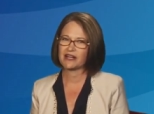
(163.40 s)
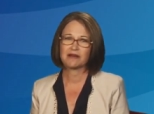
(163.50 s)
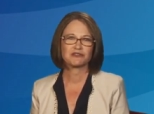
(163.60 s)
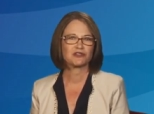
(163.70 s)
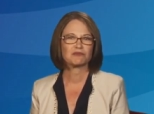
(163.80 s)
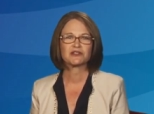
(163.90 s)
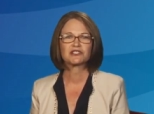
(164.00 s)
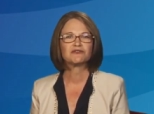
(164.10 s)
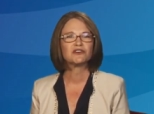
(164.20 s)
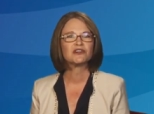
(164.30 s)
And I'm sure
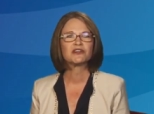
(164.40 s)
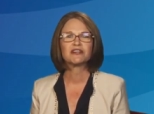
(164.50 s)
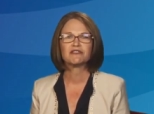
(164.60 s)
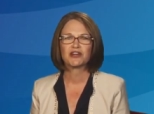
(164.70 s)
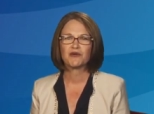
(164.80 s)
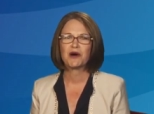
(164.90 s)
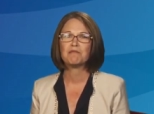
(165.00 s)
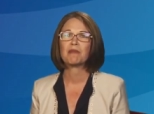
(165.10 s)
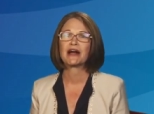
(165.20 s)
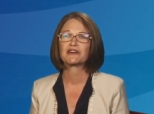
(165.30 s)
most of you don't even know what
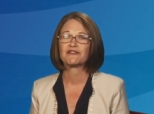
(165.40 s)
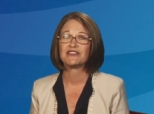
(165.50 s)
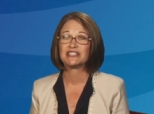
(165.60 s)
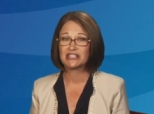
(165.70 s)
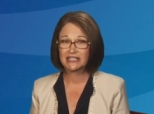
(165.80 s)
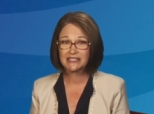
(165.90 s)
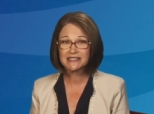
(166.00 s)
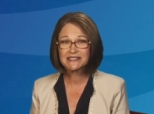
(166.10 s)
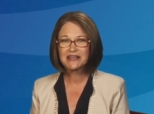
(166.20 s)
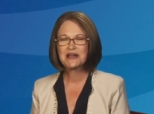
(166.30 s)
microfiche
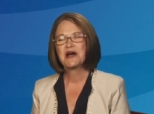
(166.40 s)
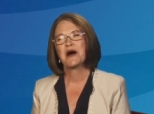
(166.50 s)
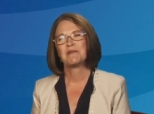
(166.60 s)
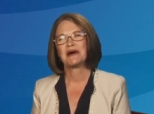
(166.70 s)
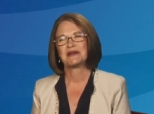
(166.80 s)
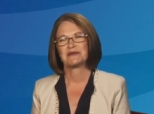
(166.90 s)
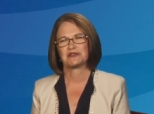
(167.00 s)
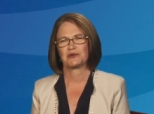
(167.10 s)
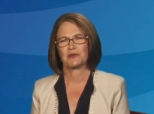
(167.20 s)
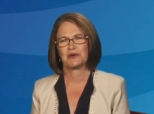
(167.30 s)
is, but it
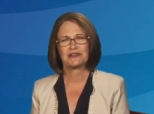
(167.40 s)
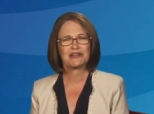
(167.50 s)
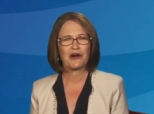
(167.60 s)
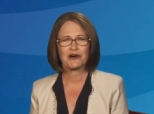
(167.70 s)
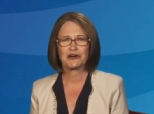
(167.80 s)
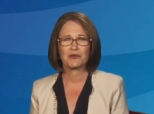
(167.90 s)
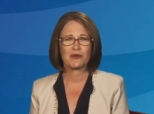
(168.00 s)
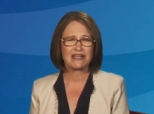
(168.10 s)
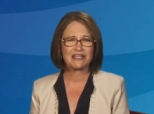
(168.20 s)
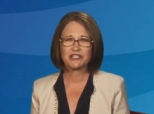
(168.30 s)
was really hard to
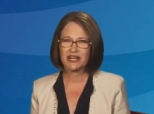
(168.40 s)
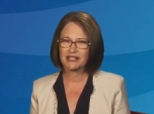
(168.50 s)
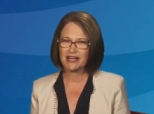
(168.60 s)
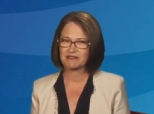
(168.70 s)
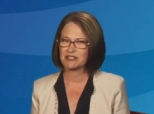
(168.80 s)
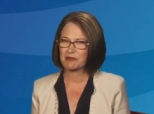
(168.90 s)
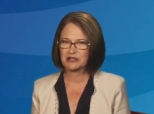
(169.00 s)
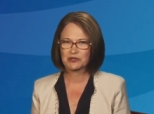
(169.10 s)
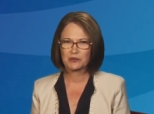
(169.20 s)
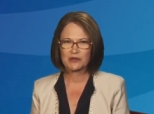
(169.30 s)
read. You had to have a
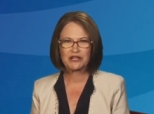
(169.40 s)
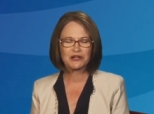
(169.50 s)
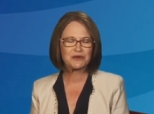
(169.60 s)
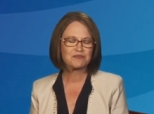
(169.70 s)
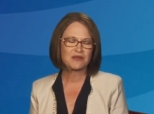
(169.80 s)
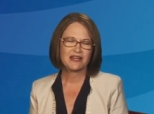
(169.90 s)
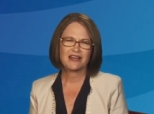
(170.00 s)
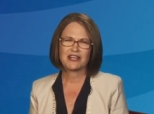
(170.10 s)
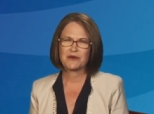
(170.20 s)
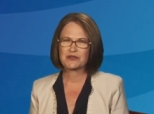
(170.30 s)
special reader,
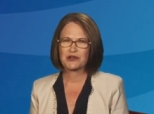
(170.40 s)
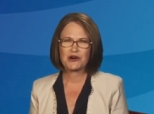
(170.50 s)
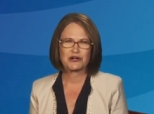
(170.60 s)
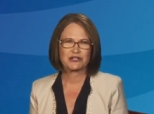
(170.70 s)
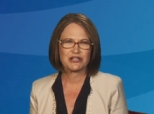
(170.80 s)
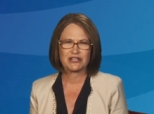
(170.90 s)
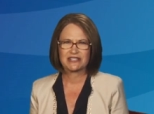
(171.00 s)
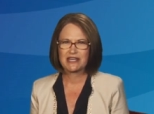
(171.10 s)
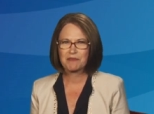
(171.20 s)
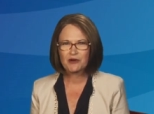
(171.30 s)
and it was hard to
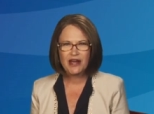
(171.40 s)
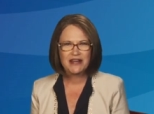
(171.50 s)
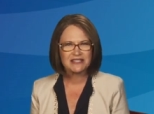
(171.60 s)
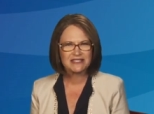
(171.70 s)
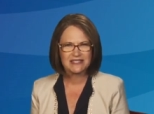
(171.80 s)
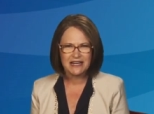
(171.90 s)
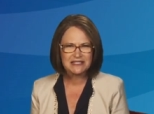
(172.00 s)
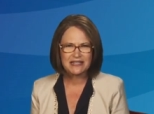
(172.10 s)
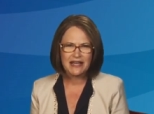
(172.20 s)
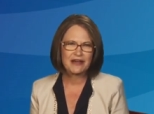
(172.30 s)
separate. It stuck
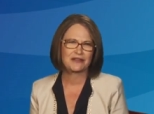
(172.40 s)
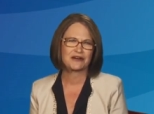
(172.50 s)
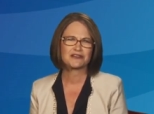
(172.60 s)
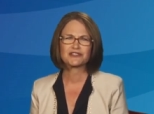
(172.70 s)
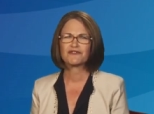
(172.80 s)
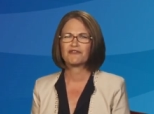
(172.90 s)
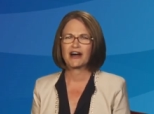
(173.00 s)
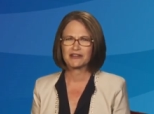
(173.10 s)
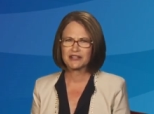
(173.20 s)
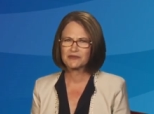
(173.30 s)
together, so
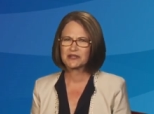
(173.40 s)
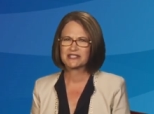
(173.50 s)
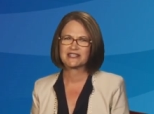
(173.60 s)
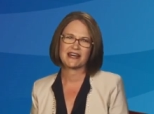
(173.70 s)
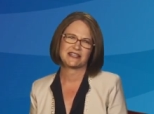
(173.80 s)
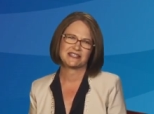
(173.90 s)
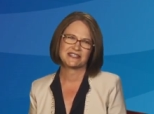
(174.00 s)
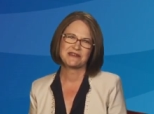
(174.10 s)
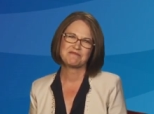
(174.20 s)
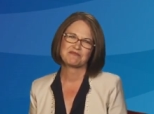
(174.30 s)
filing wasn't that
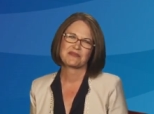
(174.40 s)
easy.